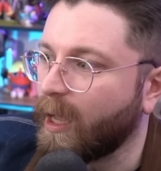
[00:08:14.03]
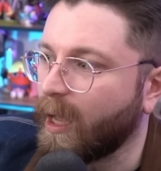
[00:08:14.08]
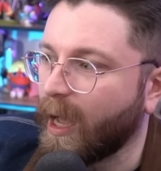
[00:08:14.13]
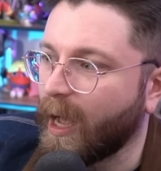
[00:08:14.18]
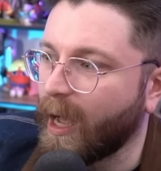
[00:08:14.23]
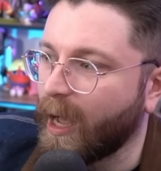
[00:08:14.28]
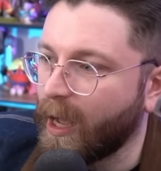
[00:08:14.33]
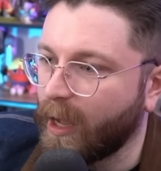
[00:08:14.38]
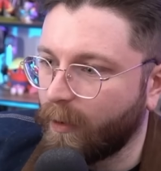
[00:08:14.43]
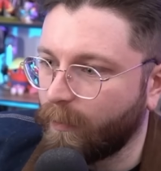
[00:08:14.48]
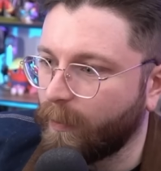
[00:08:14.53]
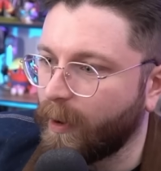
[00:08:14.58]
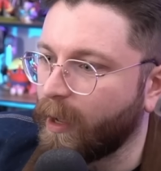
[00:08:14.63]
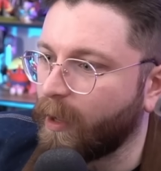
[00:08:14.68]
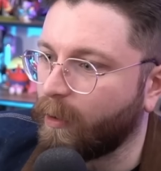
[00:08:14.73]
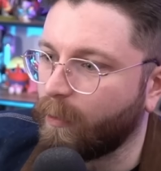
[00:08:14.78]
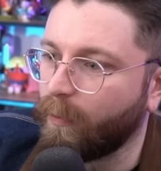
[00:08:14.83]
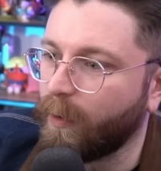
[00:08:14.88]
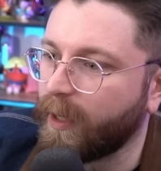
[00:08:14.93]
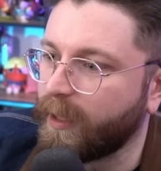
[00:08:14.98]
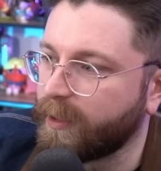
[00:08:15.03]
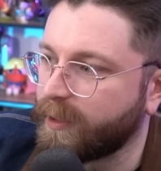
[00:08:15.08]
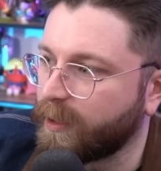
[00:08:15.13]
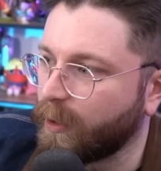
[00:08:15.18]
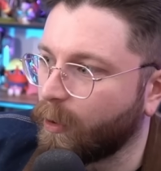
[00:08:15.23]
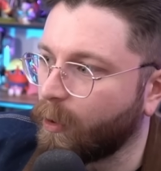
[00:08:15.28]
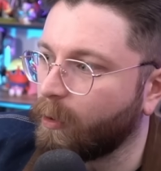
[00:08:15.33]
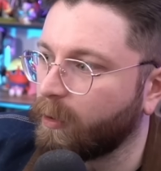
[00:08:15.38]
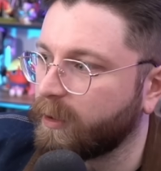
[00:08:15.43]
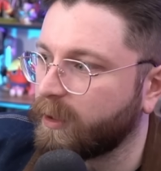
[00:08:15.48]
ah, well, what is
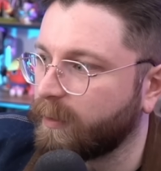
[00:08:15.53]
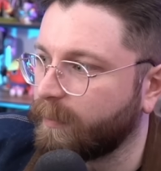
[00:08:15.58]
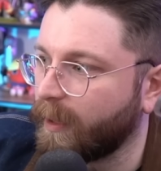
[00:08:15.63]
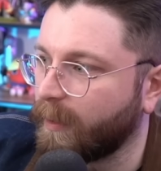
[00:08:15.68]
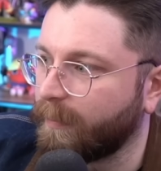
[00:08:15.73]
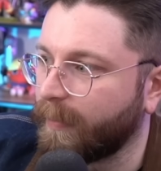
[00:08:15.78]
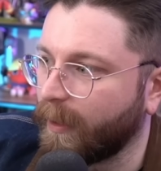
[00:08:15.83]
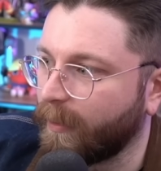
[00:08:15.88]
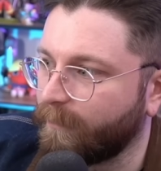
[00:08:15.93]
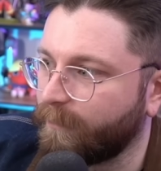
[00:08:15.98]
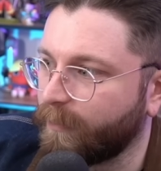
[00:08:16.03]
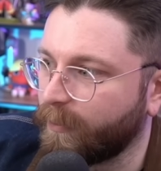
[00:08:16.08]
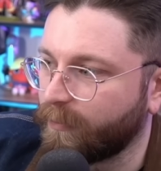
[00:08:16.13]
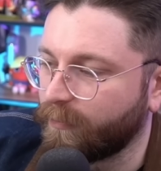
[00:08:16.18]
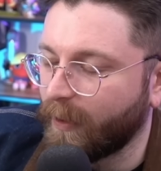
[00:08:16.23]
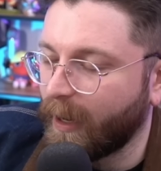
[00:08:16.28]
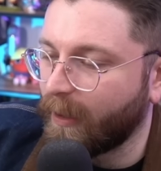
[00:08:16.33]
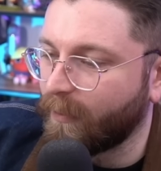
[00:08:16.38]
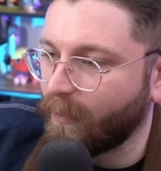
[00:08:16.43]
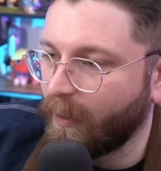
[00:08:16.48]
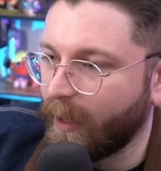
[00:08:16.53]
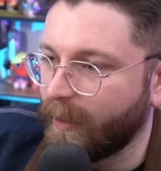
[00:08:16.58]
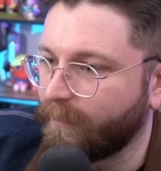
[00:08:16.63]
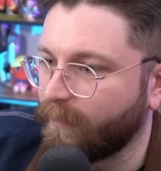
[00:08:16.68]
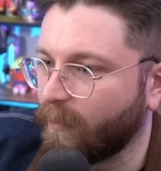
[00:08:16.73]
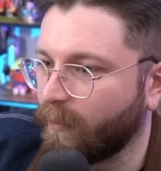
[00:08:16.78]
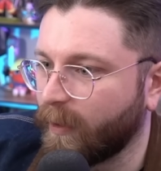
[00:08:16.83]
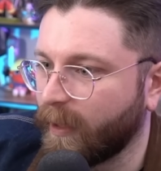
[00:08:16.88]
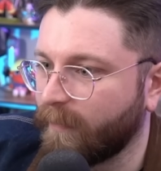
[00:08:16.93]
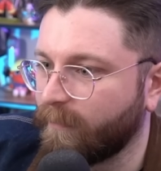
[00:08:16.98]
the ultimate barefoot trad wife
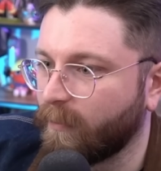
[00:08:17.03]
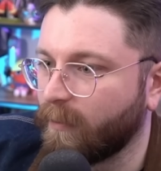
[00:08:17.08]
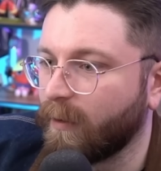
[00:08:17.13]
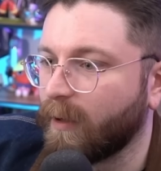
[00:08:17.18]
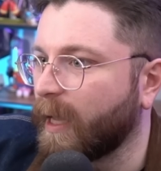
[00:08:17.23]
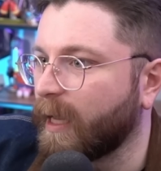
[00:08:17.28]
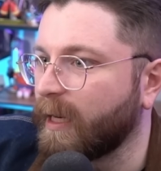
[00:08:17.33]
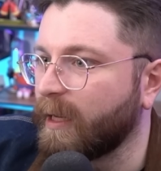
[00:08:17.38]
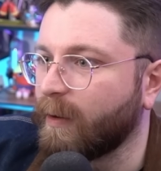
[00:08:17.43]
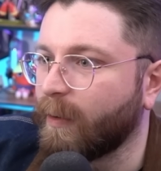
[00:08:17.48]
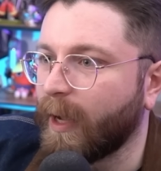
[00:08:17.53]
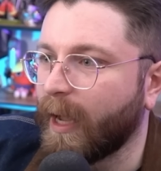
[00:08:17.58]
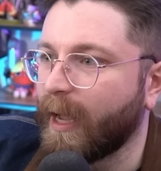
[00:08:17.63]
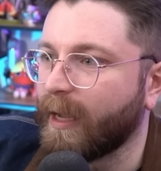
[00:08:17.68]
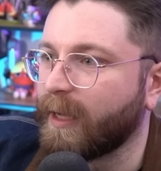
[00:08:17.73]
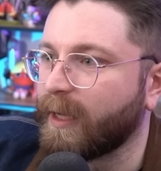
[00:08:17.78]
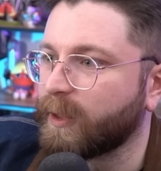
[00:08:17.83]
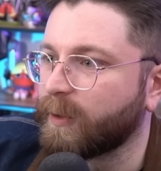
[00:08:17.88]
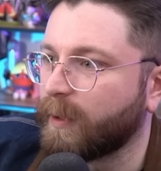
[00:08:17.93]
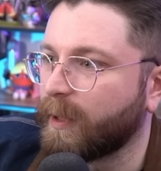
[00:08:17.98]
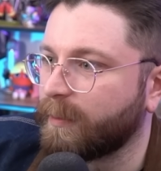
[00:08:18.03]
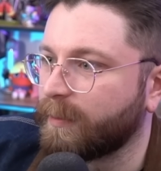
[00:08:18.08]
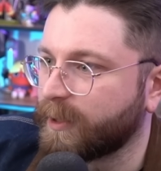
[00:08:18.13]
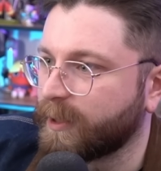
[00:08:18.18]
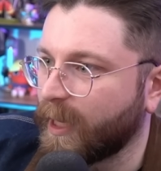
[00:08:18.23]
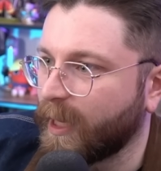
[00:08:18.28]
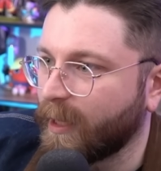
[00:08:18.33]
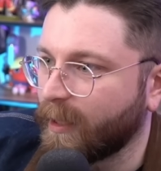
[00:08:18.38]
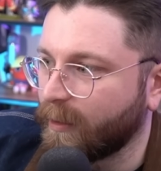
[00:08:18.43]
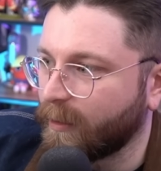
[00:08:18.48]
or whatever? Anyway, I guess what I'm
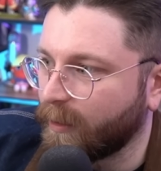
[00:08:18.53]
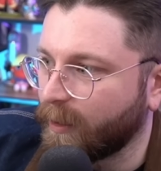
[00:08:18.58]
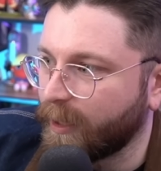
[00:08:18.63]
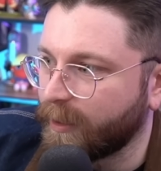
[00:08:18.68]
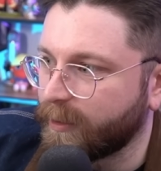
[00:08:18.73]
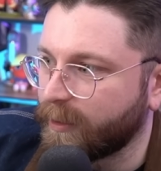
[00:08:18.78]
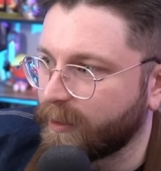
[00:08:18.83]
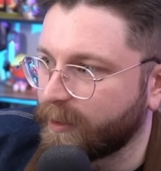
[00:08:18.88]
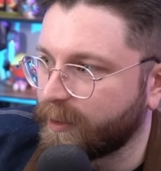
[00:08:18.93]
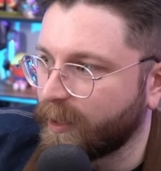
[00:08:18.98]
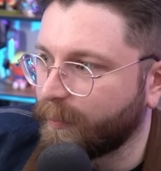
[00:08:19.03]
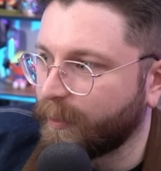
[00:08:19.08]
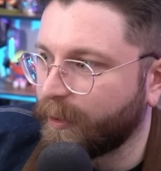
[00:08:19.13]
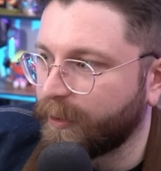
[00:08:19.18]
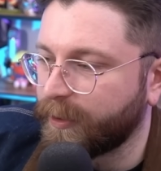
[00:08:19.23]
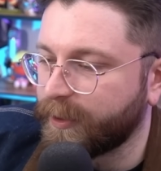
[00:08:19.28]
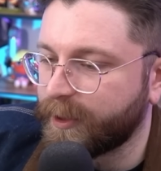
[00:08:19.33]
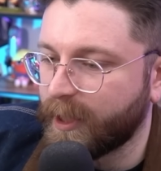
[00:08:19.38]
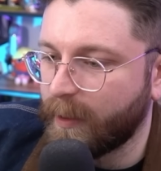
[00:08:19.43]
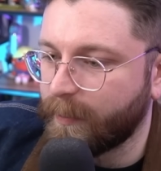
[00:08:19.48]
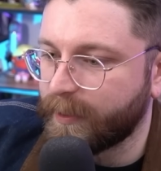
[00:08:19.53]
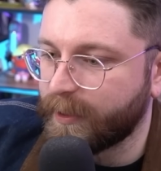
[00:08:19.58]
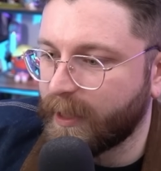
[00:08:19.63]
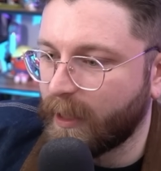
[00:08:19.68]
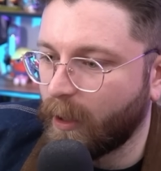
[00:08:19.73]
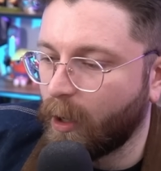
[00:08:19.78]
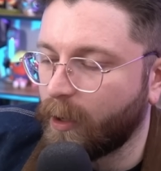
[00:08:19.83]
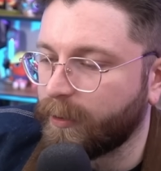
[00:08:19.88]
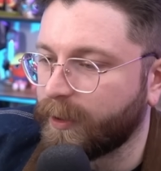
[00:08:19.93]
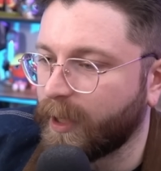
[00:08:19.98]
saying, like, to sum all this up is that
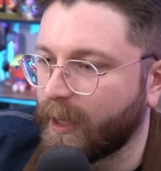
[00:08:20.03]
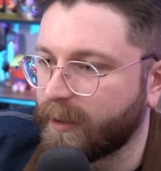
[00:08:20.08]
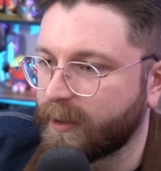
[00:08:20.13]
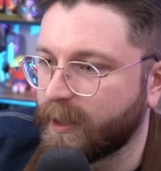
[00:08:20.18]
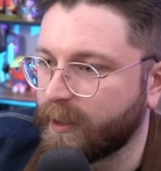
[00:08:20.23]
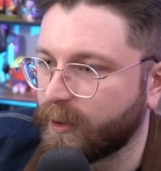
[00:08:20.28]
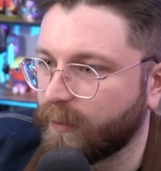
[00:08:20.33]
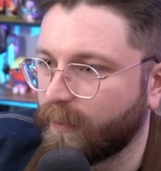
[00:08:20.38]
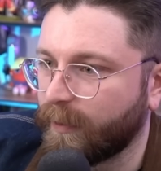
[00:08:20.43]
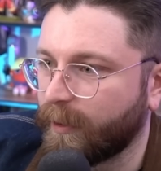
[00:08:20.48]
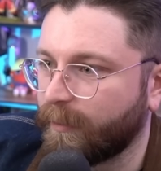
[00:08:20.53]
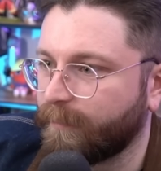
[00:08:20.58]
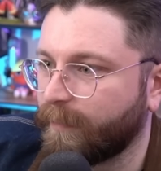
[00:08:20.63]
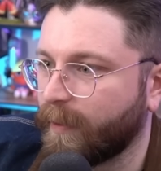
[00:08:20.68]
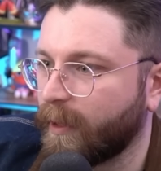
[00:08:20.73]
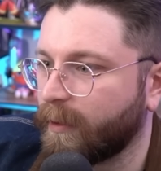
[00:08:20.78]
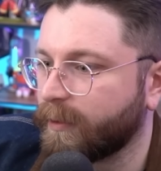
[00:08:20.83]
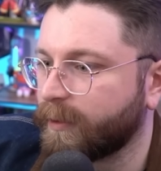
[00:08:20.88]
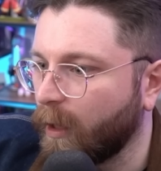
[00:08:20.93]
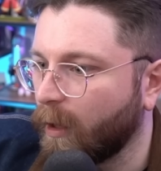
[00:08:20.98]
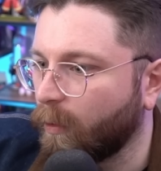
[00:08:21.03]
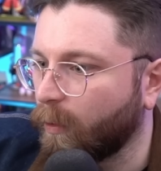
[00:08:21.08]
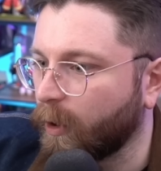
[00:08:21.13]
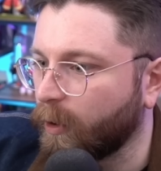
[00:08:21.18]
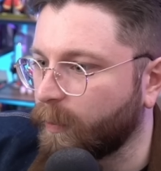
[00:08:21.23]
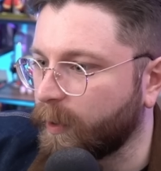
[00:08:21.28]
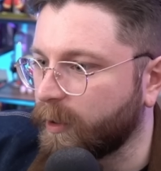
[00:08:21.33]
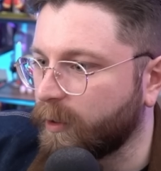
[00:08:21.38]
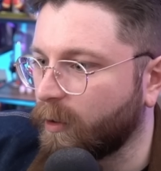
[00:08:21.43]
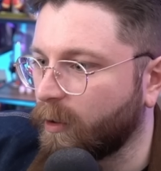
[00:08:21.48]
all Nazis are pedophiles. What do
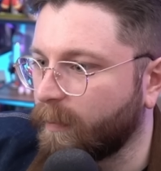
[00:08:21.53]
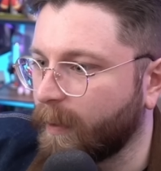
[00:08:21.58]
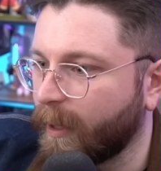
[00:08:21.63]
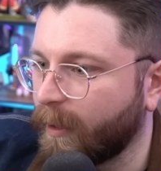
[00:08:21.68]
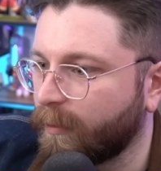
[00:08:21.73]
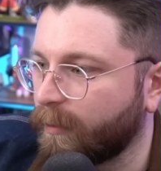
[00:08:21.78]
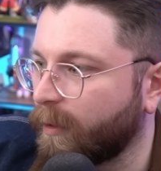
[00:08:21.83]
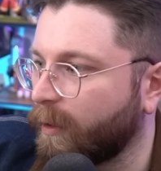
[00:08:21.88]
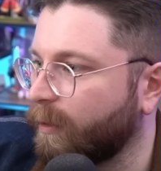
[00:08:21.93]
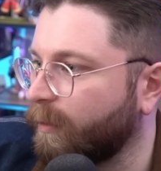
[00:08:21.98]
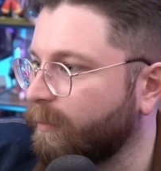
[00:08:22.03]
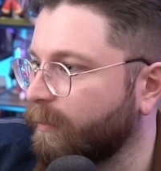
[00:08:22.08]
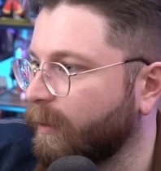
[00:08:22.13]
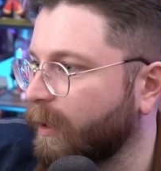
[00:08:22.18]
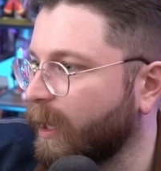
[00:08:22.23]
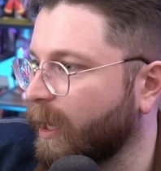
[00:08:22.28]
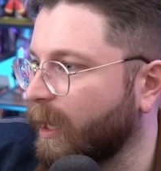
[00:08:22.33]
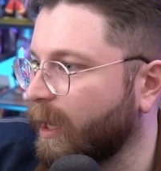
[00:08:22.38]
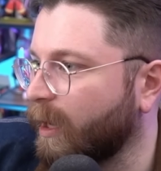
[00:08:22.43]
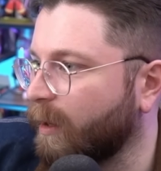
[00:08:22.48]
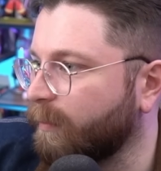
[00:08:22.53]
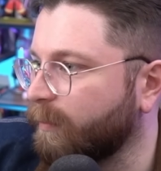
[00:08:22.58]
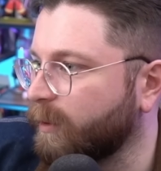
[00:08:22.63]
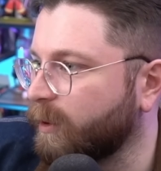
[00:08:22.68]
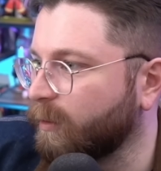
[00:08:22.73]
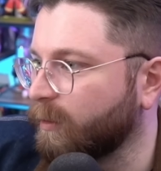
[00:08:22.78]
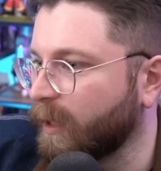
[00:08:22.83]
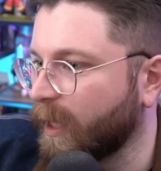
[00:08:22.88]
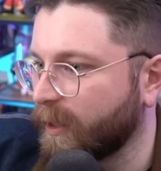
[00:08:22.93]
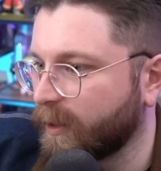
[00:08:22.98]
we do about it, though?
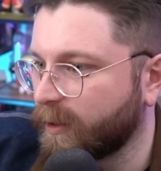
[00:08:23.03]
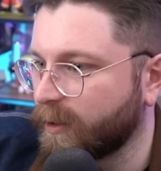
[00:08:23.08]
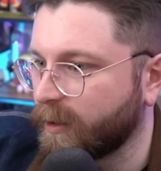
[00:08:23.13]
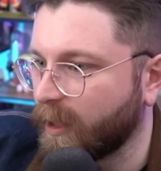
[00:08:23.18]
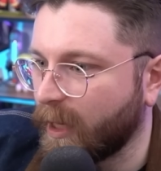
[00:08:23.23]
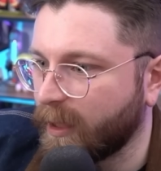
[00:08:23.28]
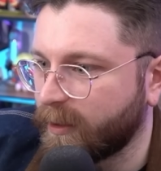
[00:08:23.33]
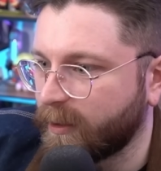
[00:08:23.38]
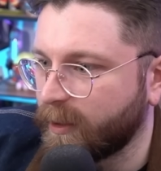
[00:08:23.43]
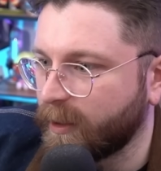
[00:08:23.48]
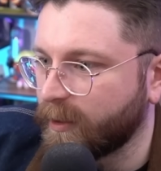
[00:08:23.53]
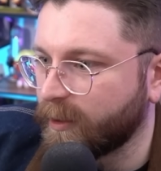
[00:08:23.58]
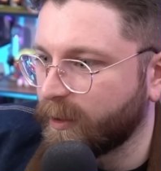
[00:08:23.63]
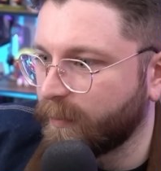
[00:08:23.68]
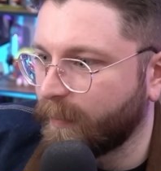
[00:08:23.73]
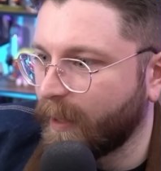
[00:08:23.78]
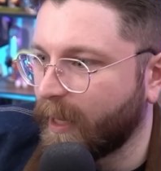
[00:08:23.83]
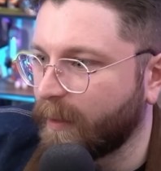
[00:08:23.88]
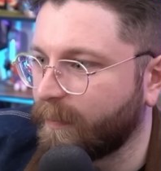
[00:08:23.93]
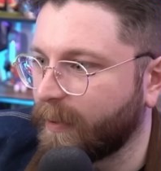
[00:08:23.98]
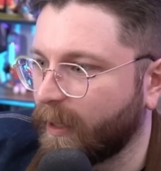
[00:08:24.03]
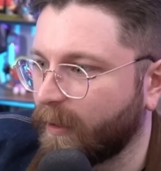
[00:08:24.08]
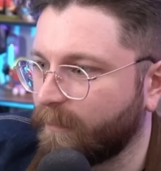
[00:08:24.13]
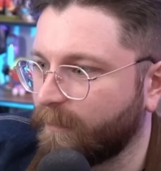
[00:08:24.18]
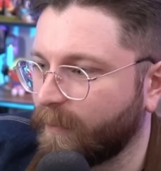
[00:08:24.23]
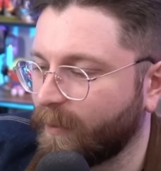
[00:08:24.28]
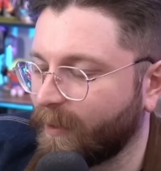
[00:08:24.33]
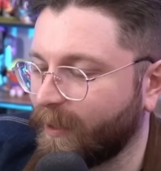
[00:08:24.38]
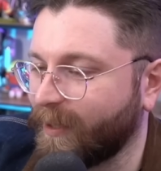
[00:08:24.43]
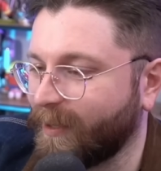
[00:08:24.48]
Do less Nazism and pedophilia.
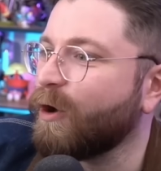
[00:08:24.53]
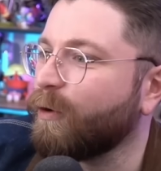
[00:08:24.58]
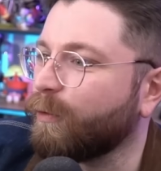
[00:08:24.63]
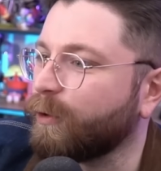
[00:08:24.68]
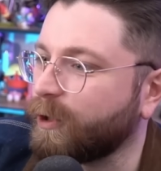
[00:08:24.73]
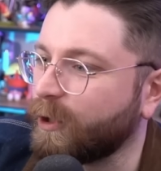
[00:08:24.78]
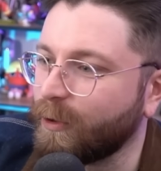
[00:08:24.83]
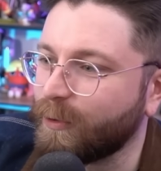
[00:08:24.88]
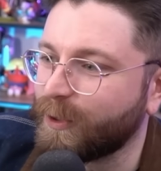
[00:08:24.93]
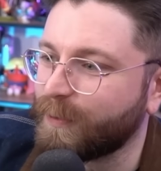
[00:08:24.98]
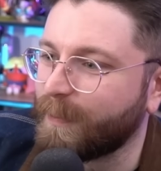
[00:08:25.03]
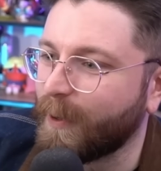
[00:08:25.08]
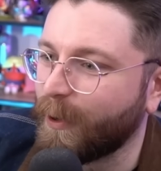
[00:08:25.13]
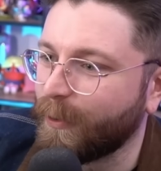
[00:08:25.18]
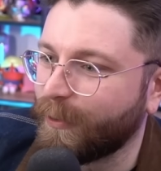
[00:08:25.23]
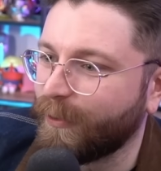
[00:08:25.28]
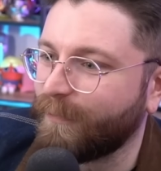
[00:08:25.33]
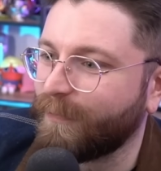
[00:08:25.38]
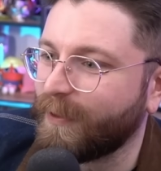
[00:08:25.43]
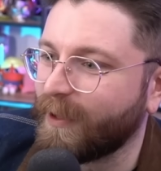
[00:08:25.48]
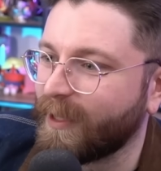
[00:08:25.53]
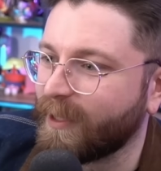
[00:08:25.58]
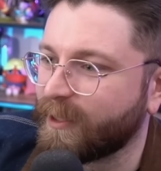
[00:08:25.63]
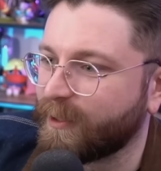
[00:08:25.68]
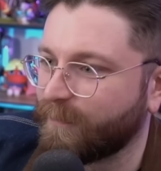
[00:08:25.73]
Reduce both of these